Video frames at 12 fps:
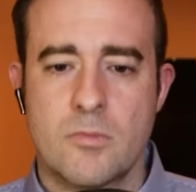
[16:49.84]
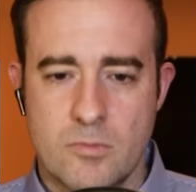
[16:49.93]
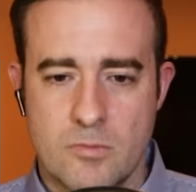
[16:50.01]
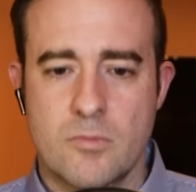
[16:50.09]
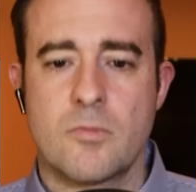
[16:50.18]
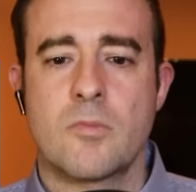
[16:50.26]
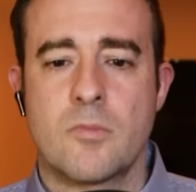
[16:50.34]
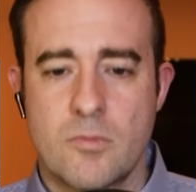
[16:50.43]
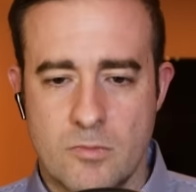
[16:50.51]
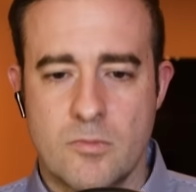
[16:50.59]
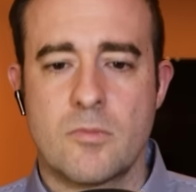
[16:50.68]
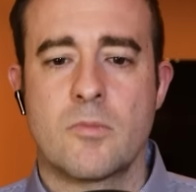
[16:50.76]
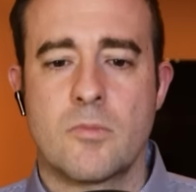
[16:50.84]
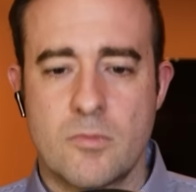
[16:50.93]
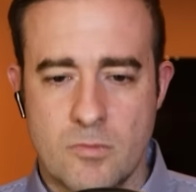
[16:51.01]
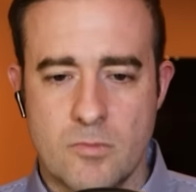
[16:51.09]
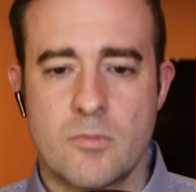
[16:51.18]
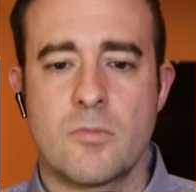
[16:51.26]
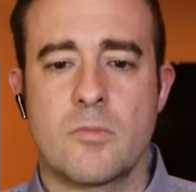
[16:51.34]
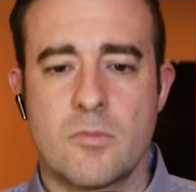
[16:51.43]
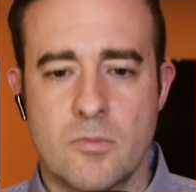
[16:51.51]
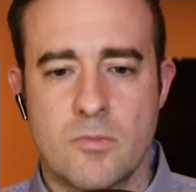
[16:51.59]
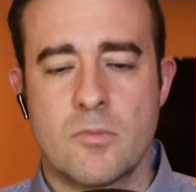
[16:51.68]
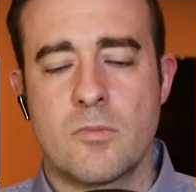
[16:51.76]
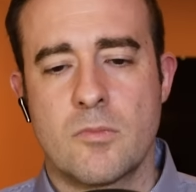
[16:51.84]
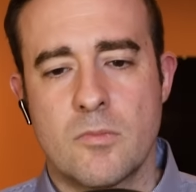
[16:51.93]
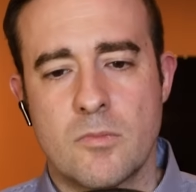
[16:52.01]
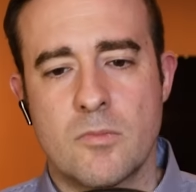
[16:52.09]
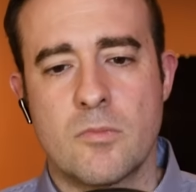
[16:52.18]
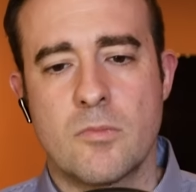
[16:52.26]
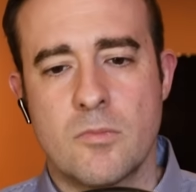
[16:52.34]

We tried to fight guns and butter simultaneously, and